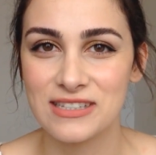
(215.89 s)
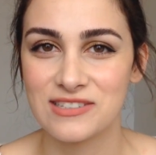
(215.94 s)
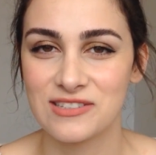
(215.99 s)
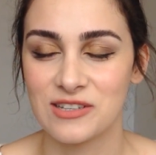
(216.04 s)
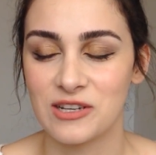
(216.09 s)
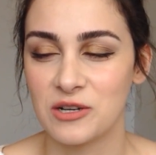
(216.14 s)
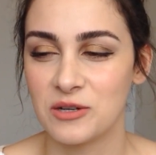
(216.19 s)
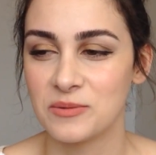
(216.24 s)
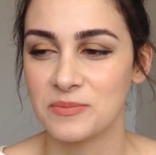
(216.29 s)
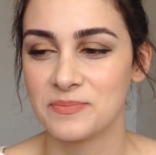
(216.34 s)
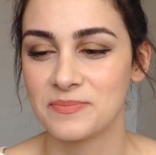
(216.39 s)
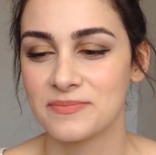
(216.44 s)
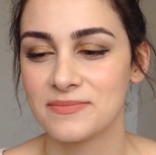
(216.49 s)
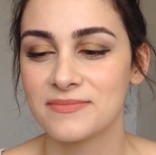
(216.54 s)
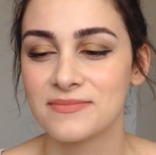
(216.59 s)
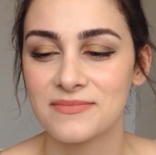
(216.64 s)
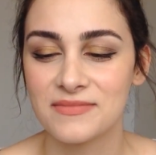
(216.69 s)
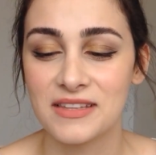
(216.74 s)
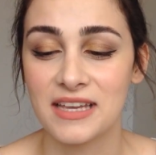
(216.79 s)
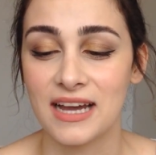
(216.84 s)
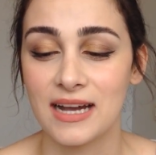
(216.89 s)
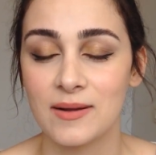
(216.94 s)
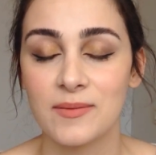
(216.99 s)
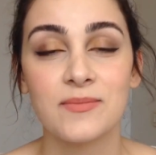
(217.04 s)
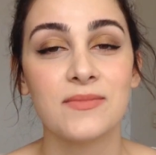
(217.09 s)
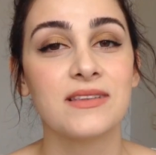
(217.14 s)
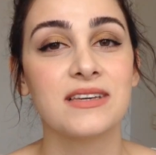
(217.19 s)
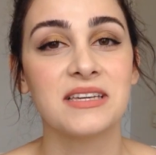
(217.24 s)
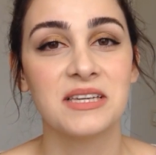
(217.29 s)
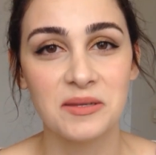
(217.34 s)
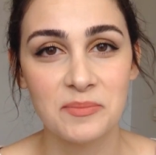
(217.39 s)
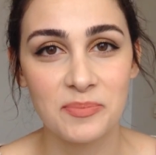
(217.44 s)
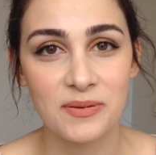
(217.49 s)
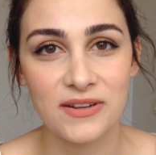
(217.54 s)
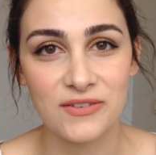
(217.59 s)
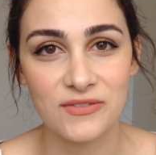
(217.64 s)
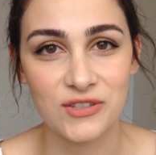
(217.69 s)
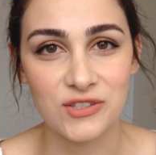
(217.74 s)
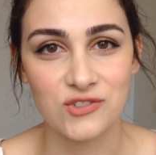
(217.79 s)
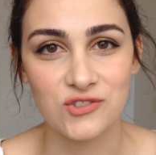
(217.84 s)
So yeah,
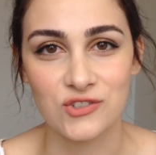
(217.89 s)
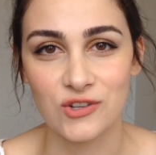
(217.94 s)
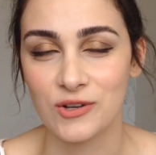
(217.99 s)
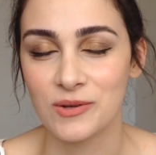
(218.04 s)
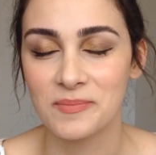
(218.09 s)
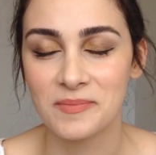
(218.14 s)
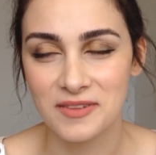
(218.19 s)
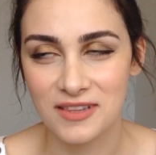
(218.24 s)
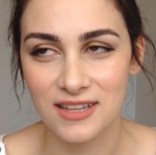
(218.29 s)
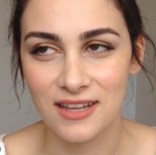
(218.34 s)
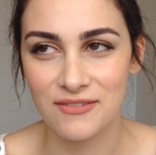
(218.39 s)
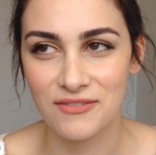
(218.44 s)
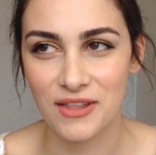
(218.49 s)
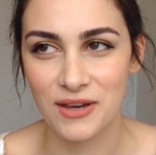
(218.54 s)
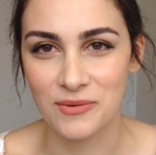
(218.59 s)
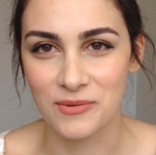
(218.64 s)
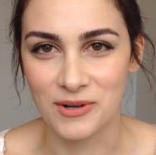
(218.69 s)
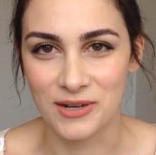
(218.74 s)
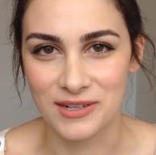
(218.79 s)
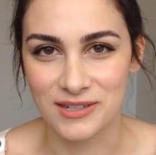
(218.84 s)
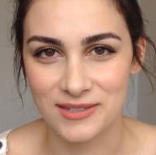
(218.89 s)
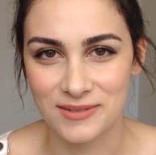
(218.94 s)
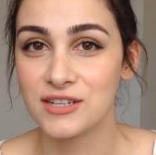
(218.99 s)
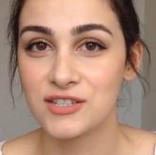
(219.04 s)
imprevisto, love that word.